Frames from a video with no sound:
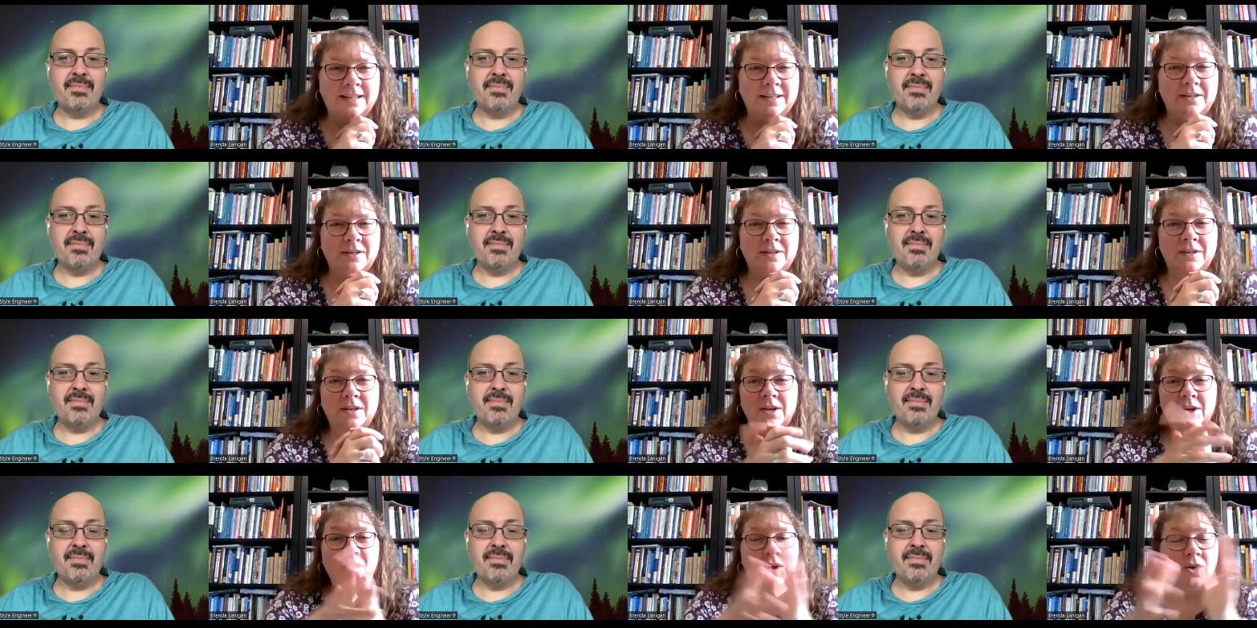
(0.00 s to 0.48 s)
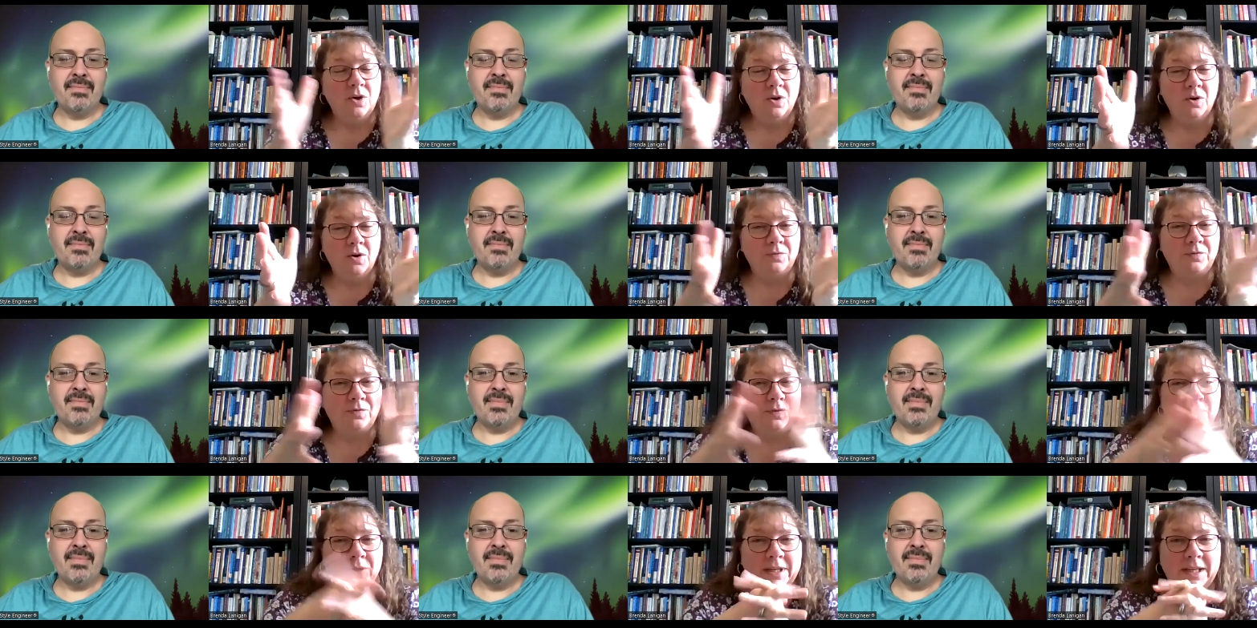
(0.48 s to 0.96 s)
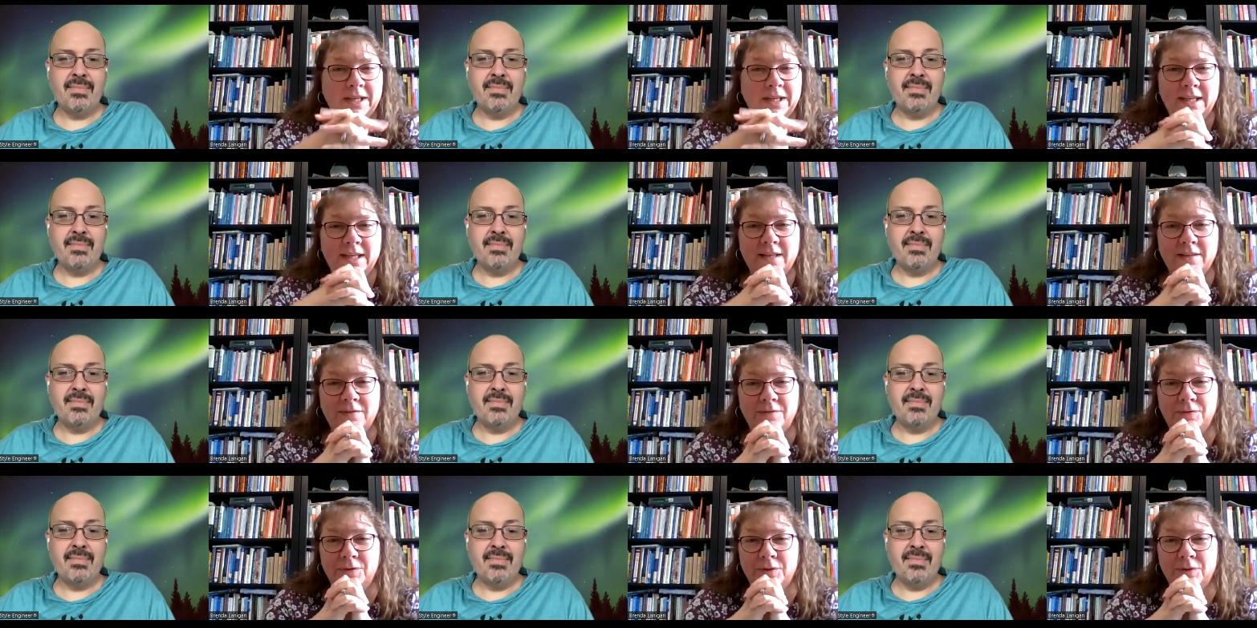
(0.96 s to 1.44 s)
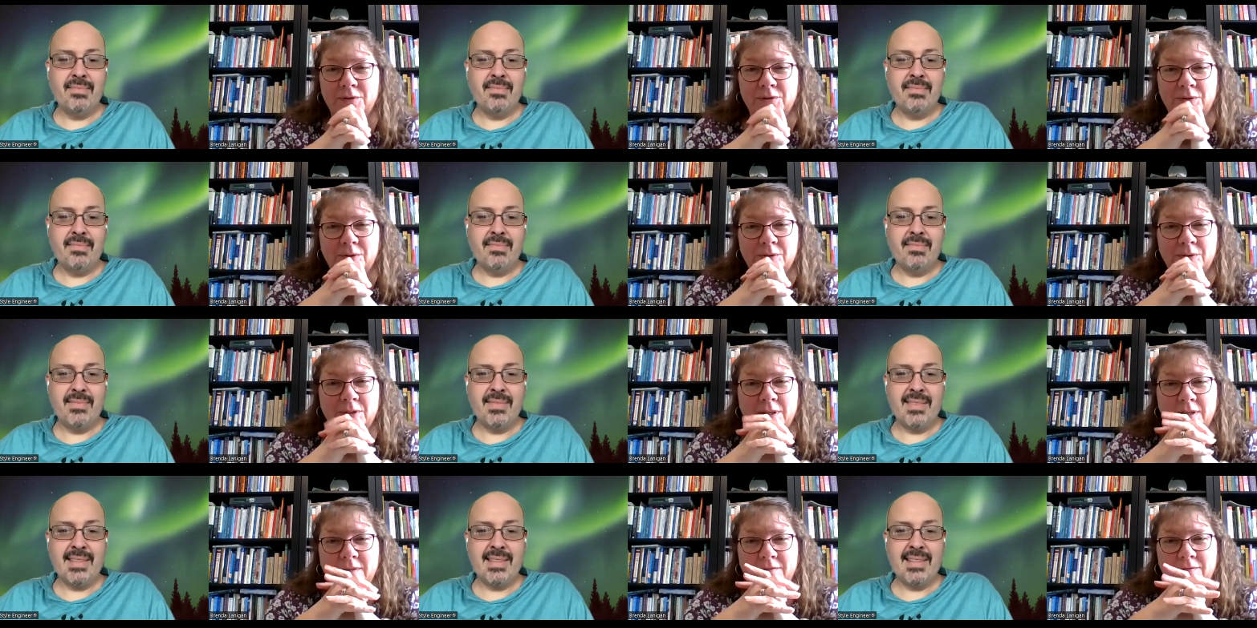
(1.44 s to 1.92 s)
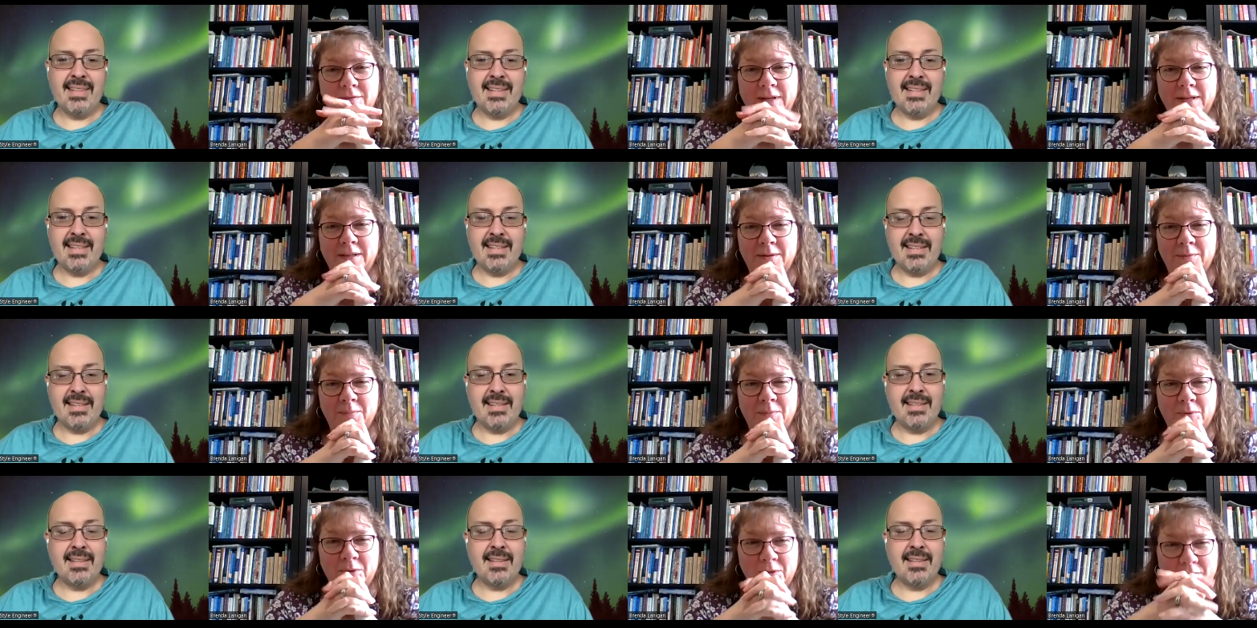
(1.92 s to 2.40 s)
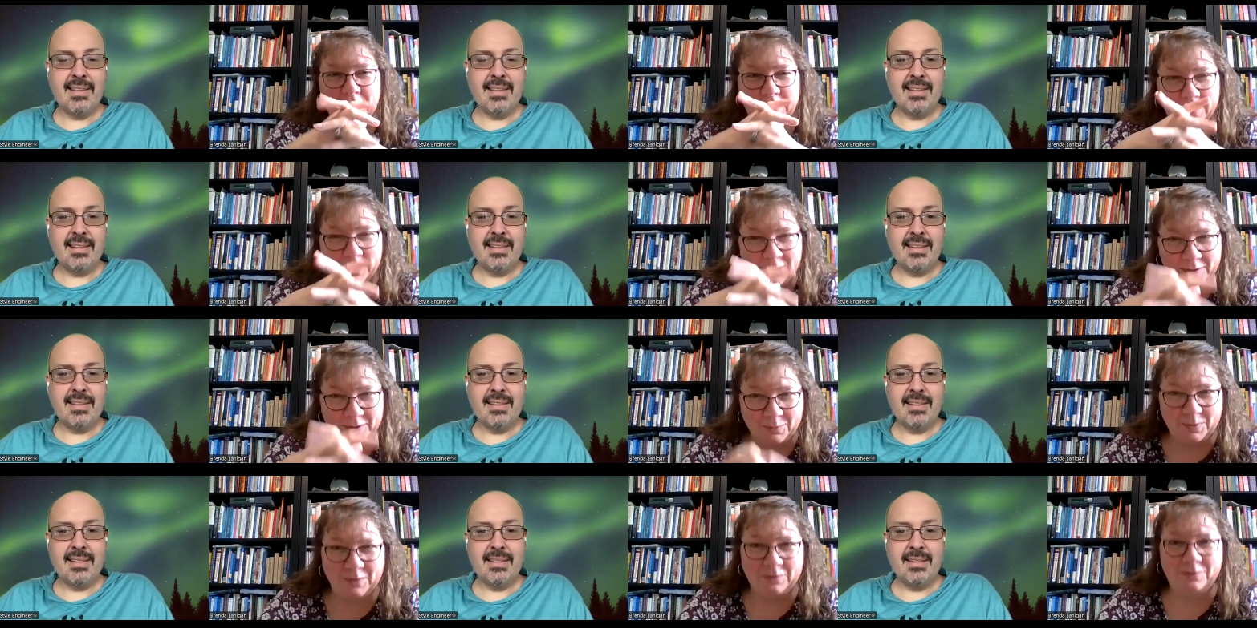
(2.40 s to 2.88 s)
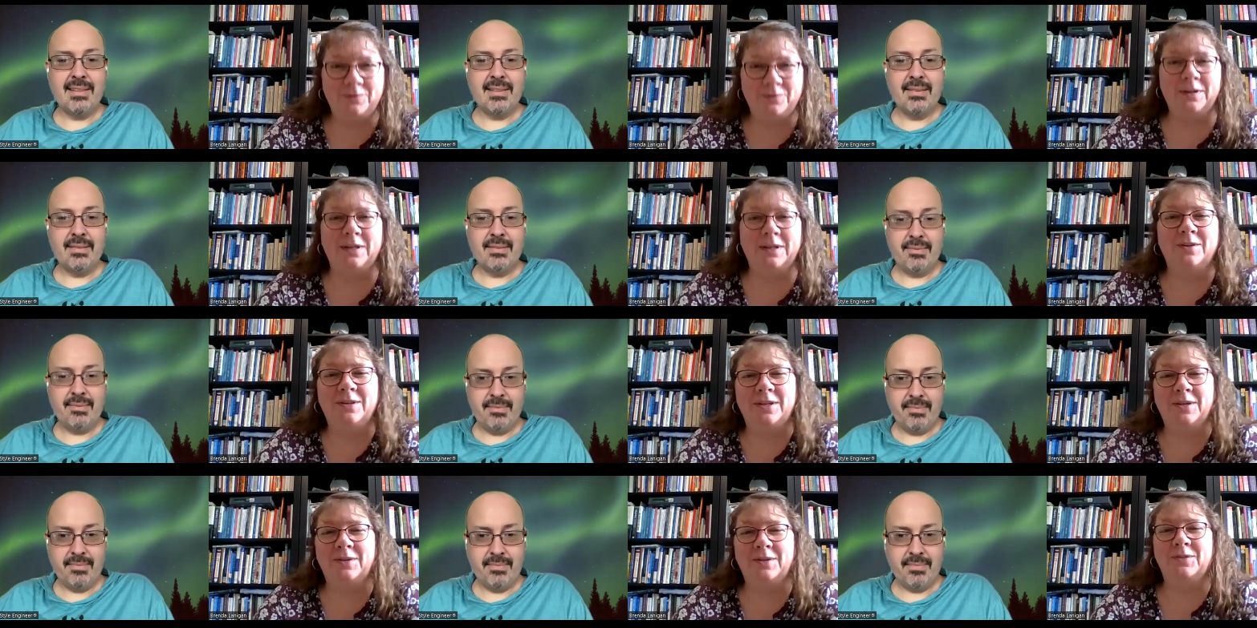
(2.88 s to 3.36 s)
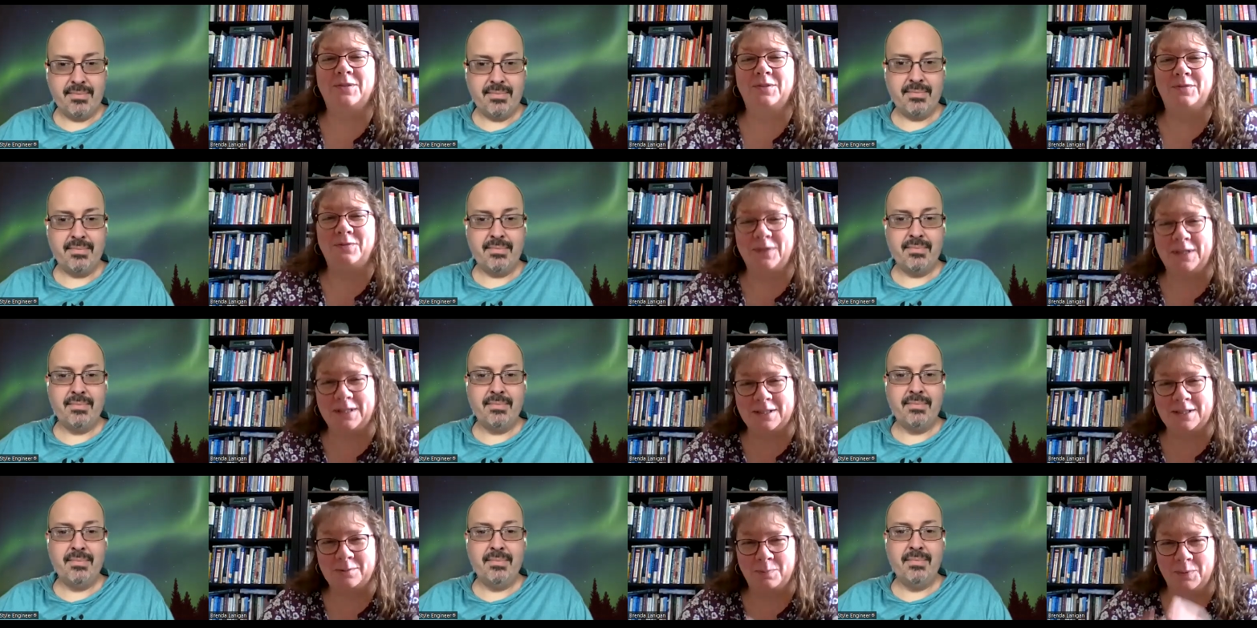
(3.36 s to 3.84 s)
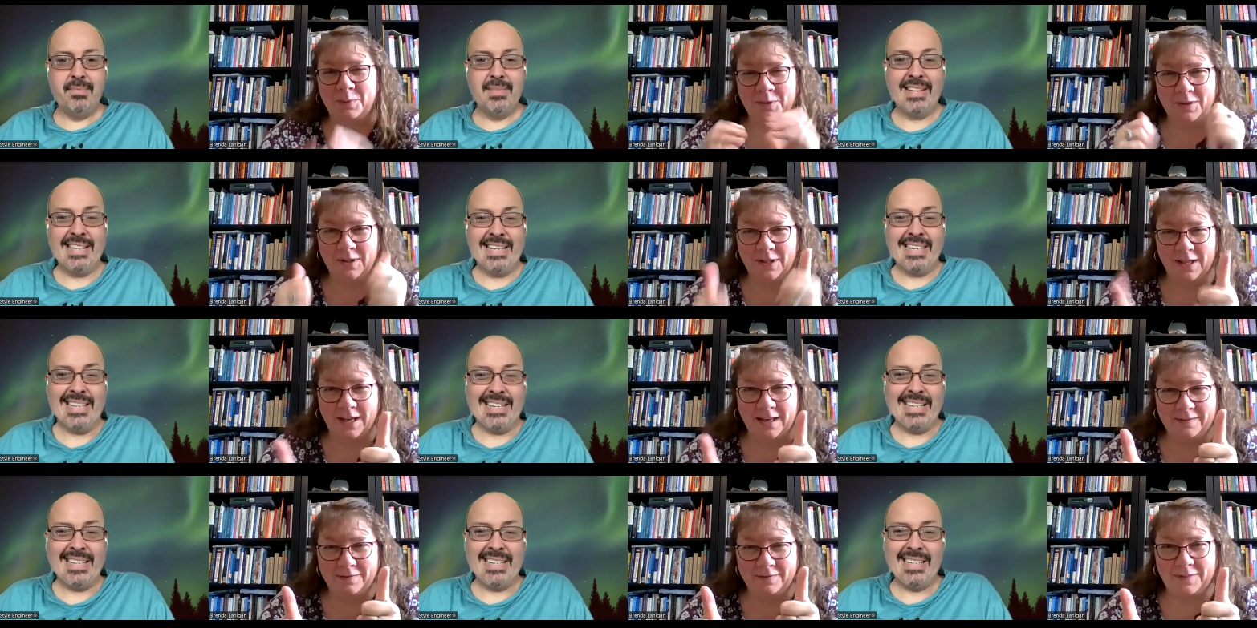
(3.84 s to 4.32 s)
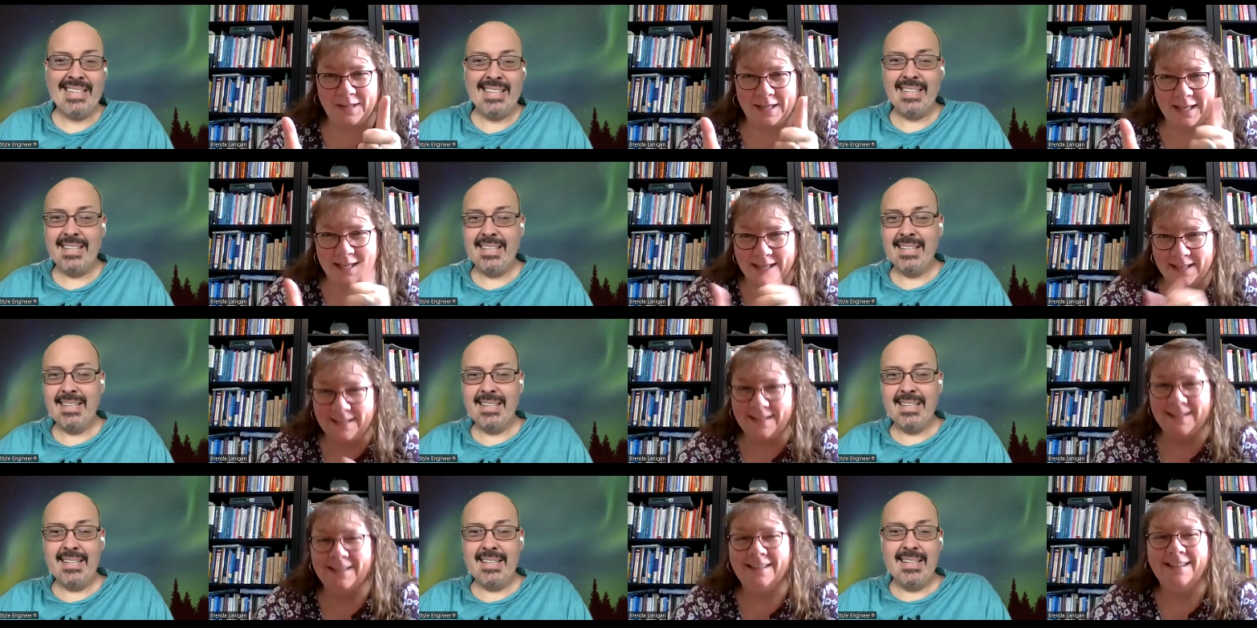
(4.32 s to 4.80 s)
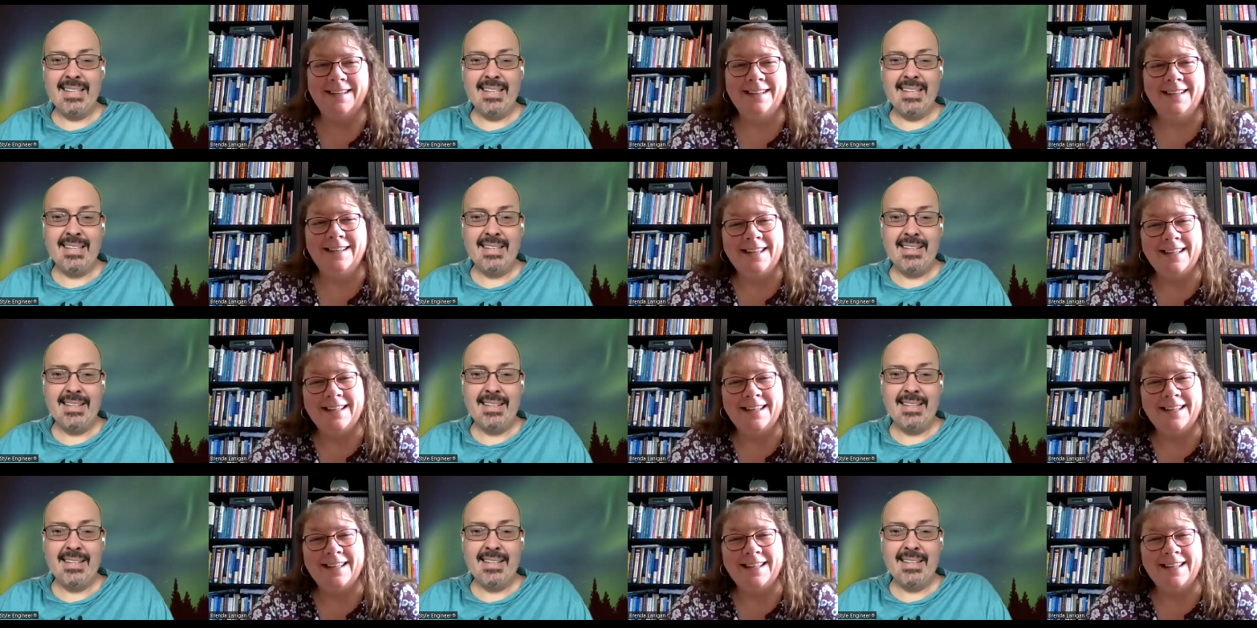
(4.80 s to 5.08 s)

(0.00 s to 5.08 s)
Speaker 1: And hopefully, if you're available now that we've figured out the Facebook Live thing,